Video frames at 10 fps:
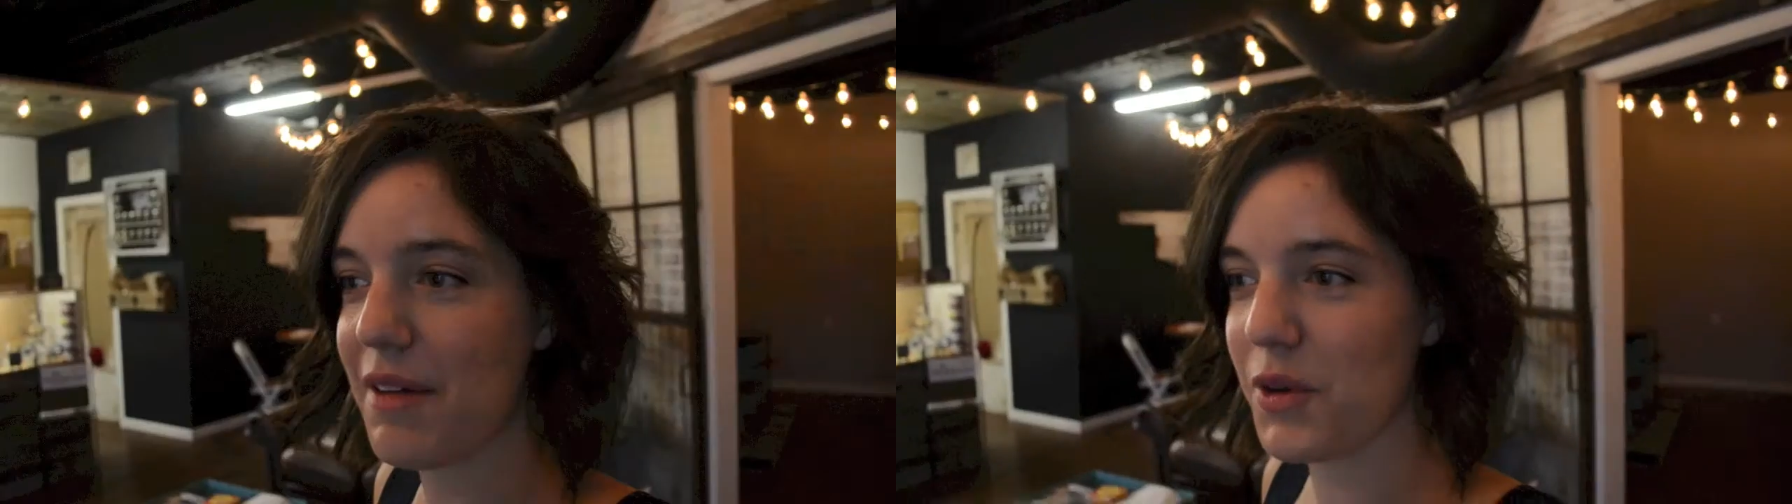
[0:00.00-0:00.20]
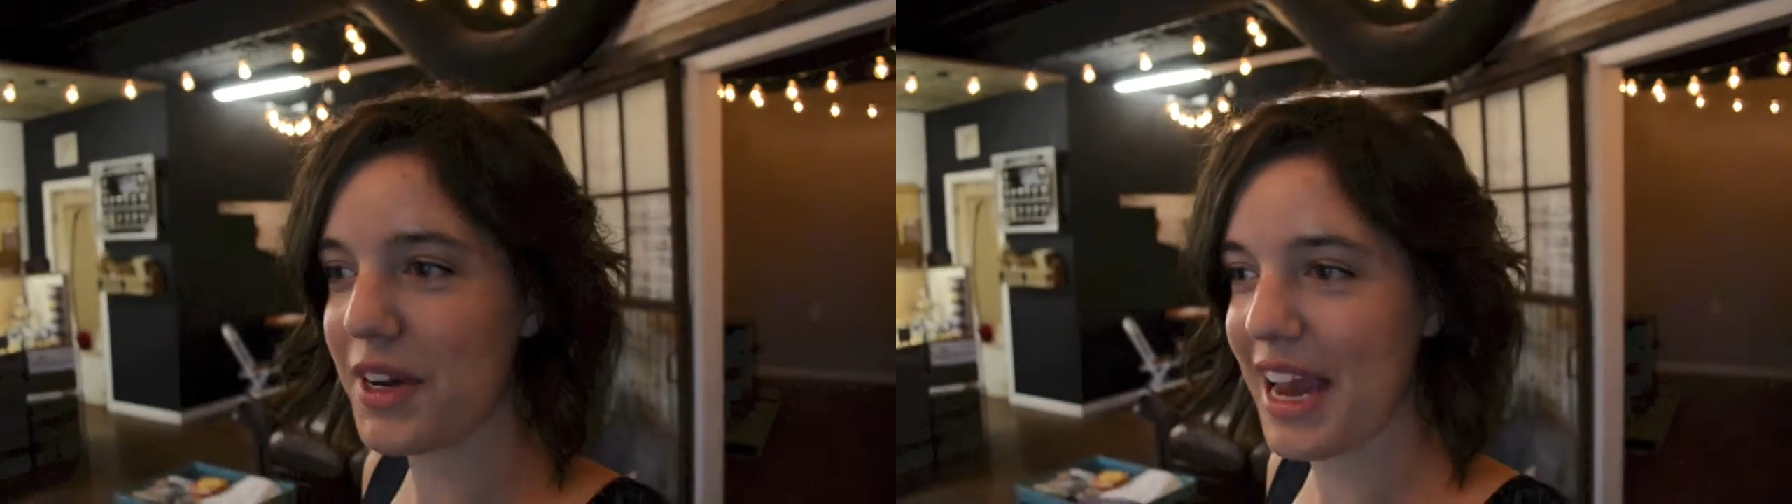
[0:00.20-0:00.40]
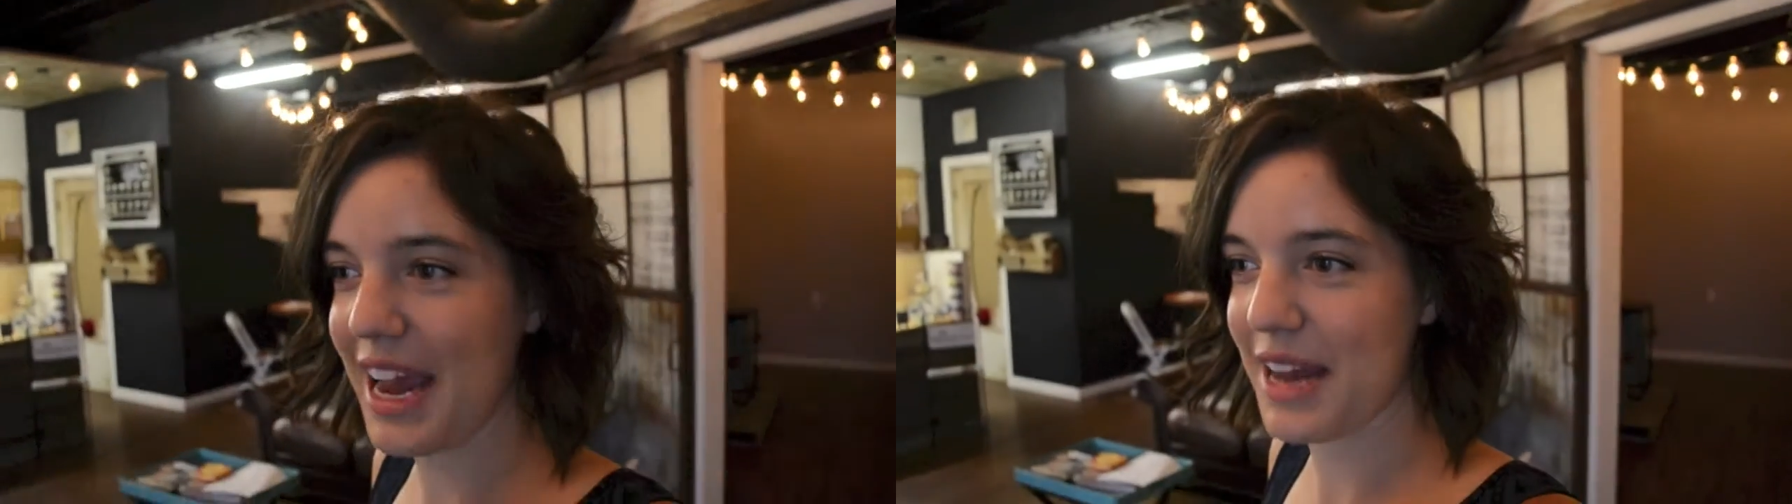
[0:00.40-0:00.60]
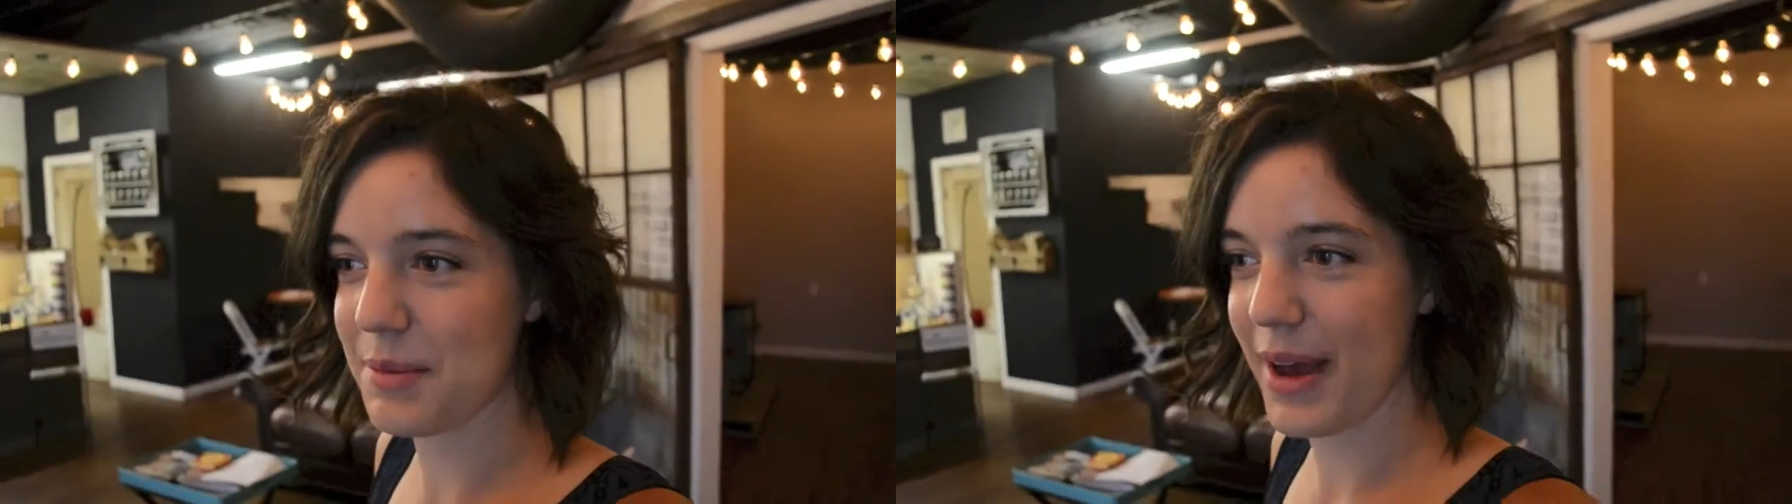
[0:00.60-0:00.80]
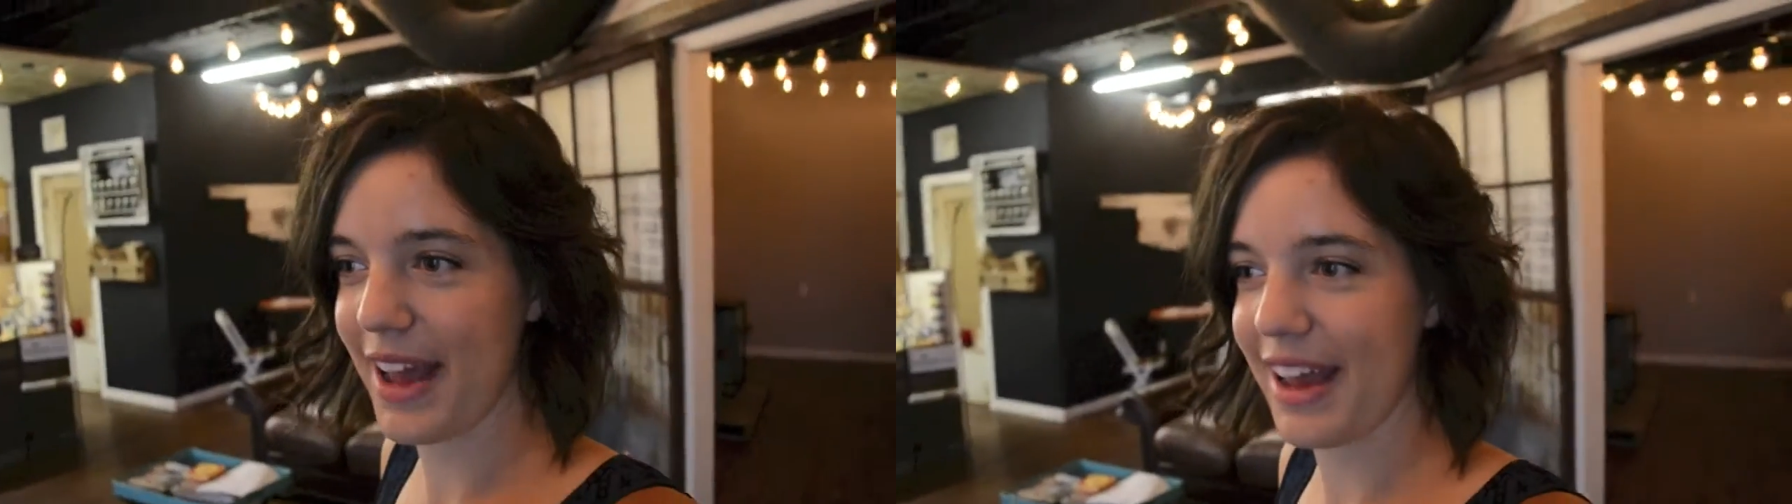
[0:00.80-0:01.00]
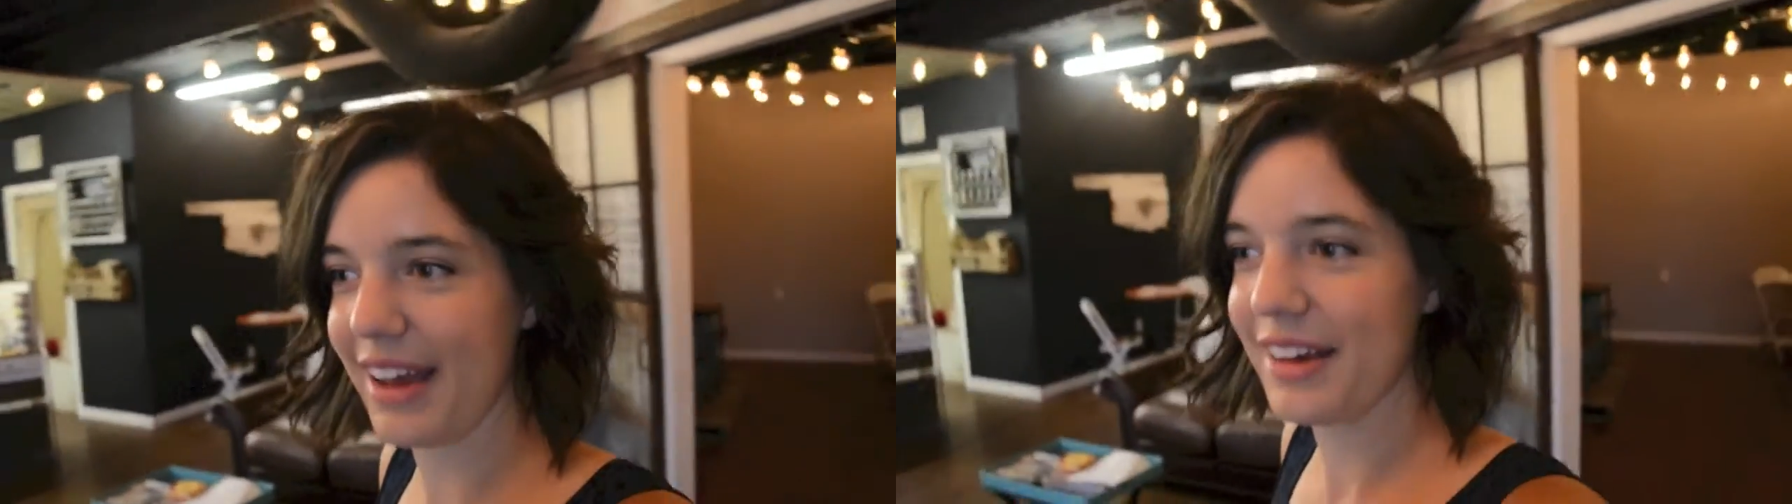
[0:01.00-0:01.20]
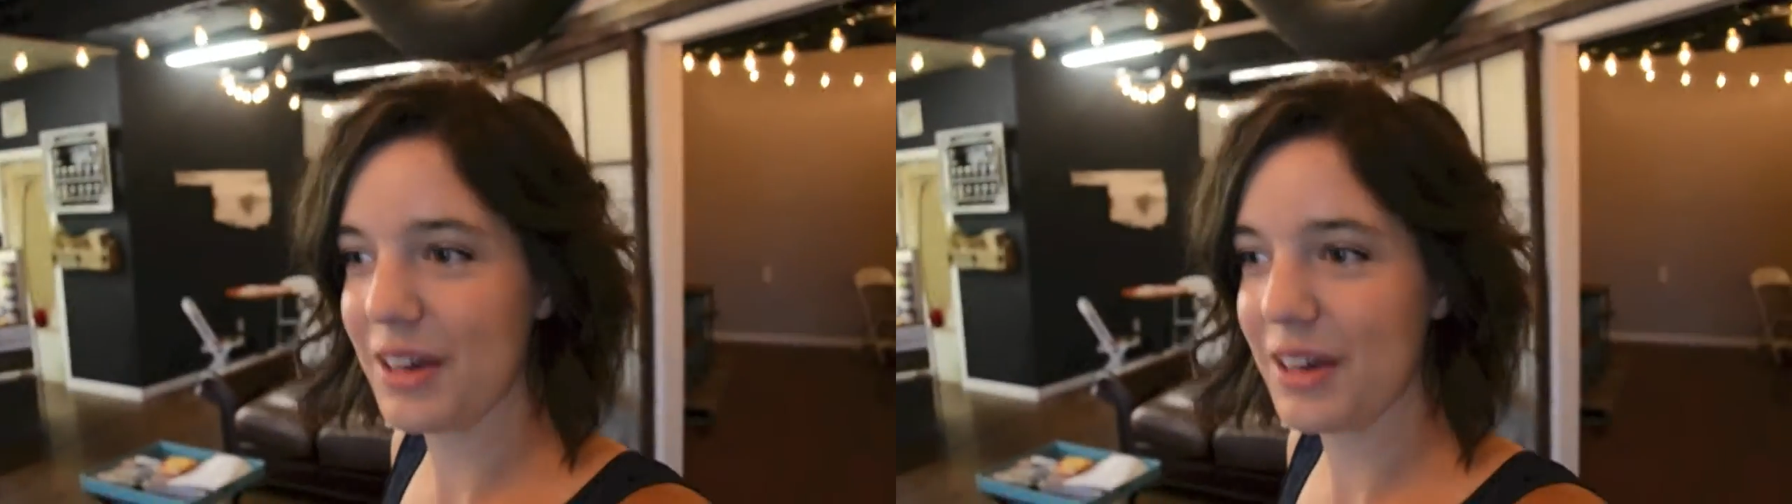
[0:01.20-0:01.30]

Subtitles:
I've already had my